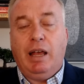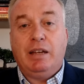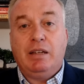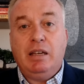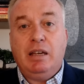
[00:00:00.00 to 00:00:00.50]

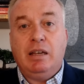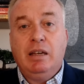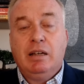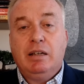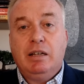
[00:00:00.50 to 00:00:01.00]
and he
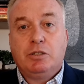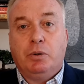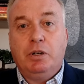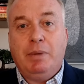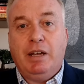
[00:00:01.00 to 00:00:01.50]
is
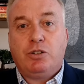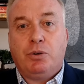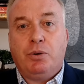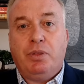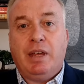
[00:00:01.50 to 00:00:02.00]
going to make
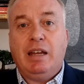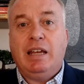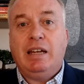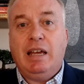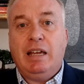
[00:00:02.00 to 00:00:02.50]
sure that
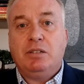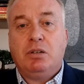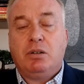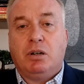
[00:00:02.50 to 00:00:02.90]
it is